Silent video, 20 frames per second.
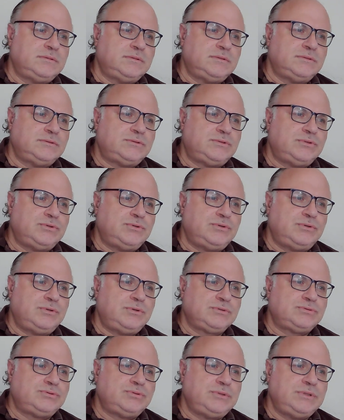
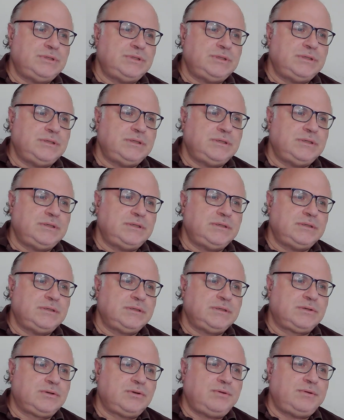So
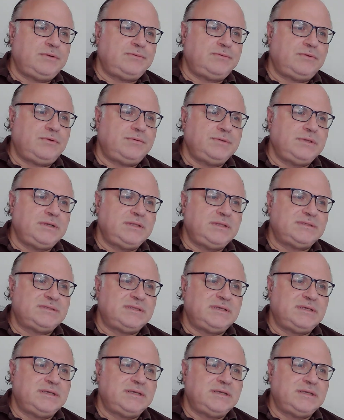actually global warming is
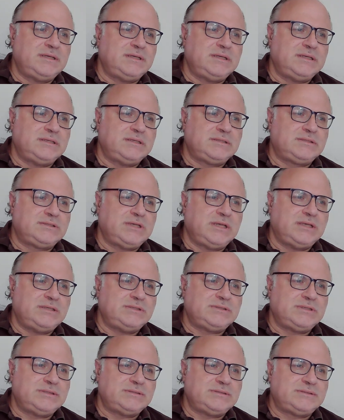the
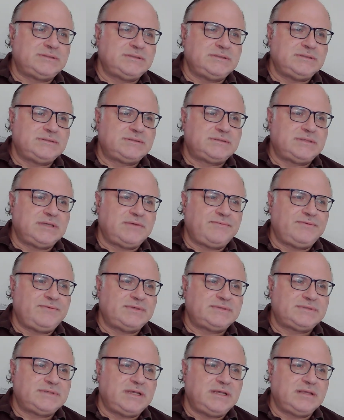changes in
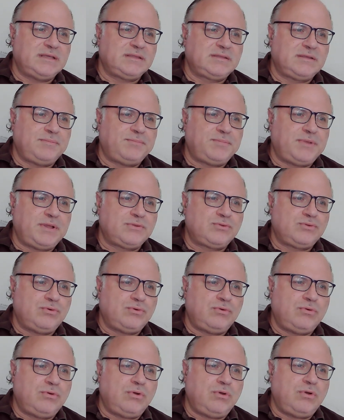surface air
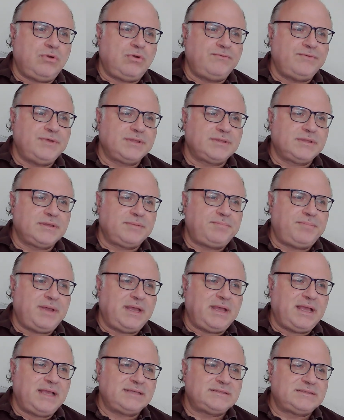temperature over the
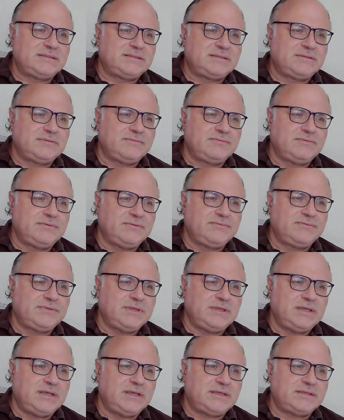past 50
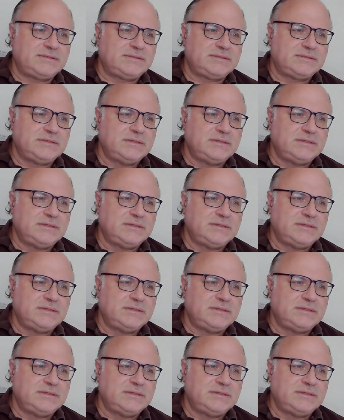years.